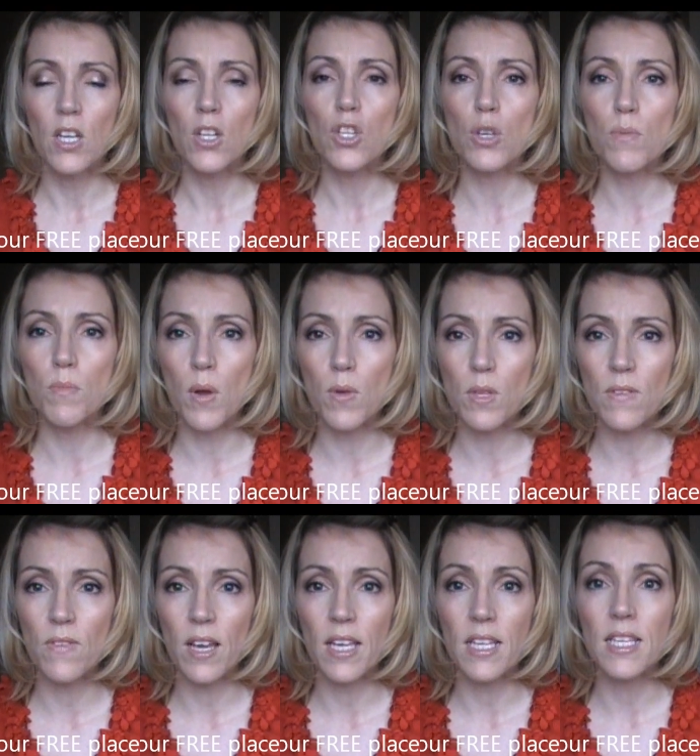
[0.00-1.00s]
to
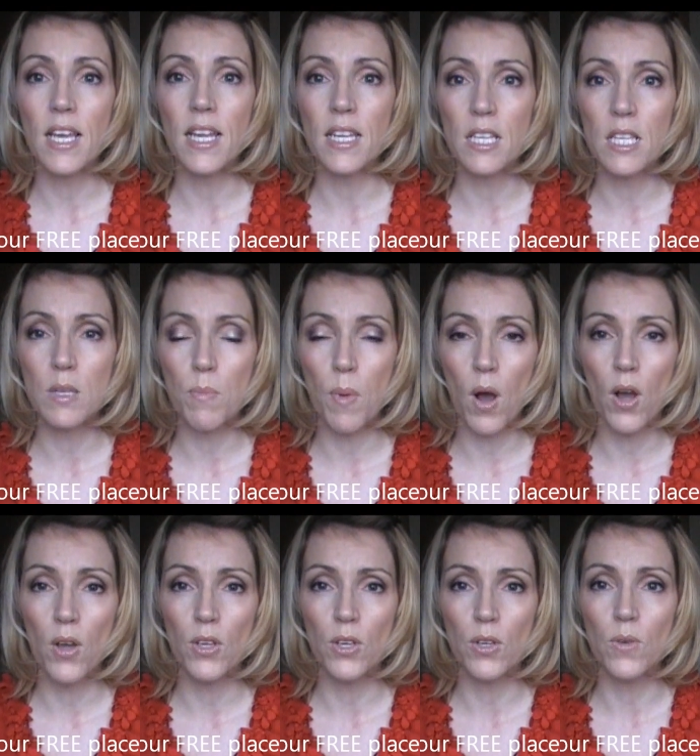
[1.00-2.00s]
motivate and
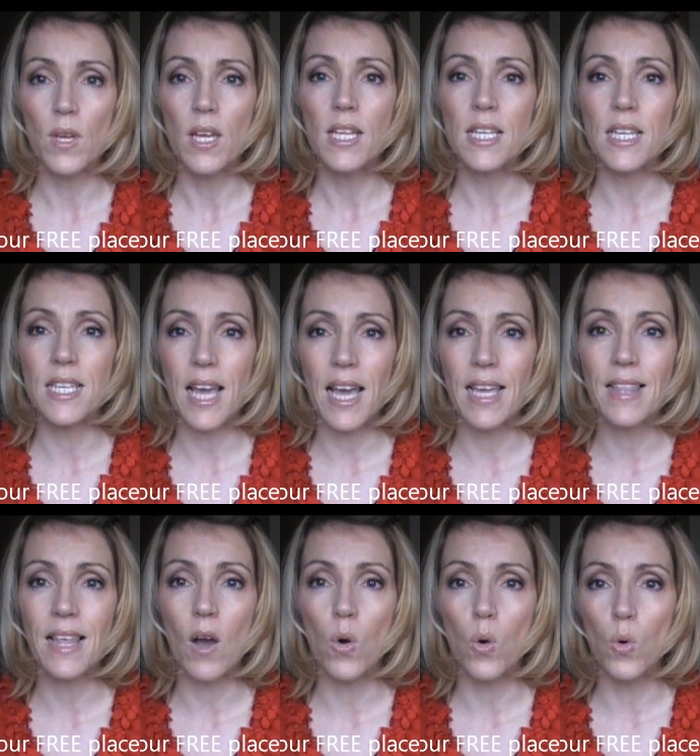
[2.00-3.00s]
inspire you to take
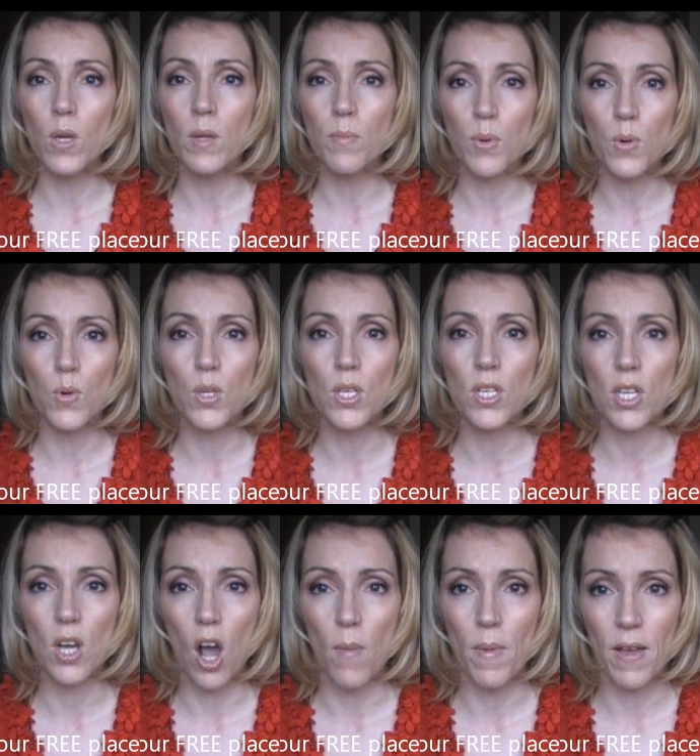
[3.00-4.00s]
that all important
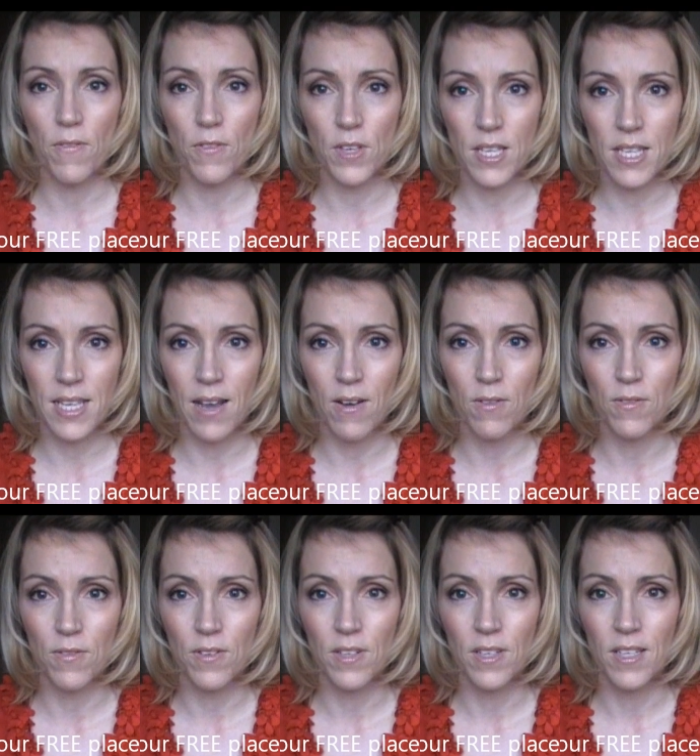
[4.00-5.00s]
time out for yourself